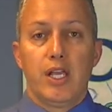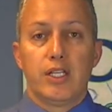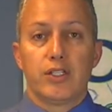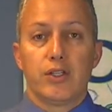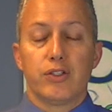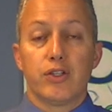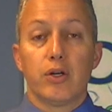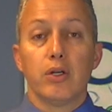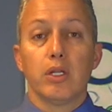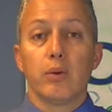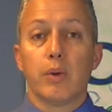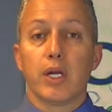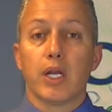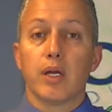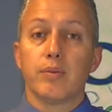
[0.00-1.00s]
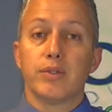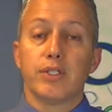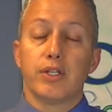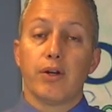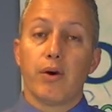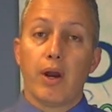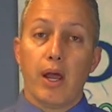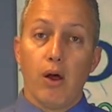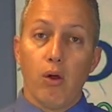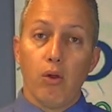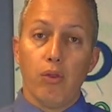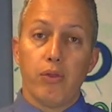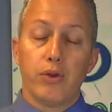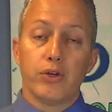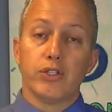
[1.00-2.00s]
So certainly when it comes to your
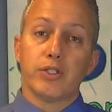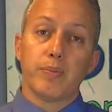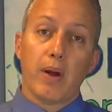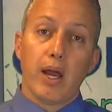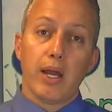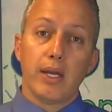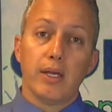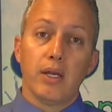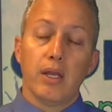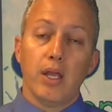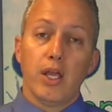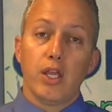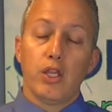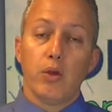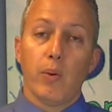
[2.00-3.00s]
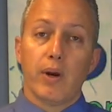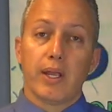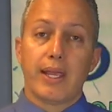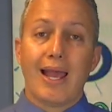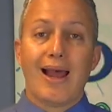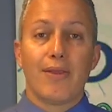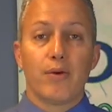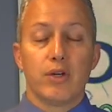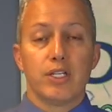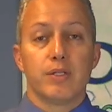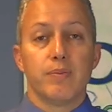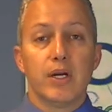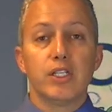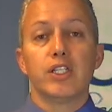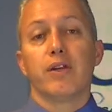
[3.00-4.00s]
health, your spine, you want to gather
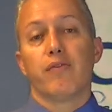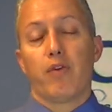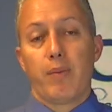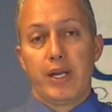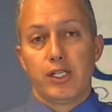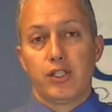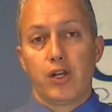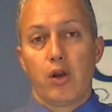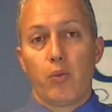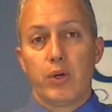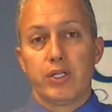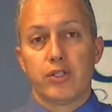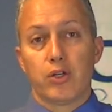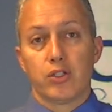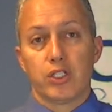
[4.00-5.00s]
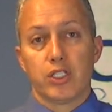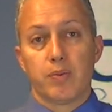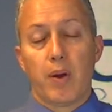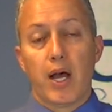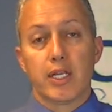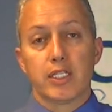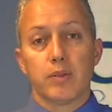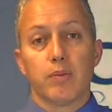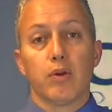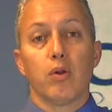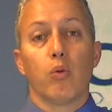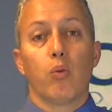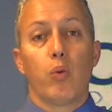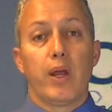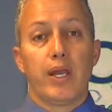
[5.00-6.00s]
as much information and research as
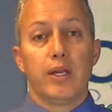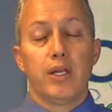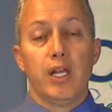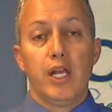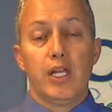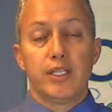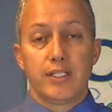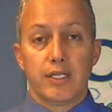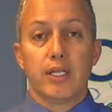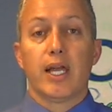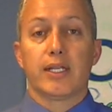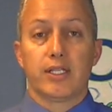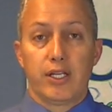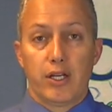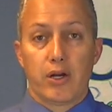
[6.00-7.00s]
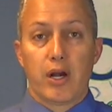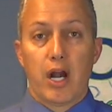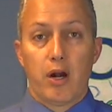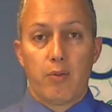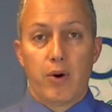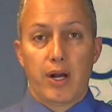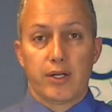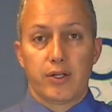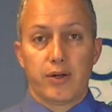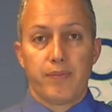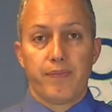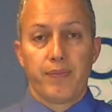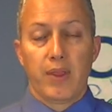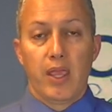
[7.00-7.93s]
possible when selecting your chiropractor.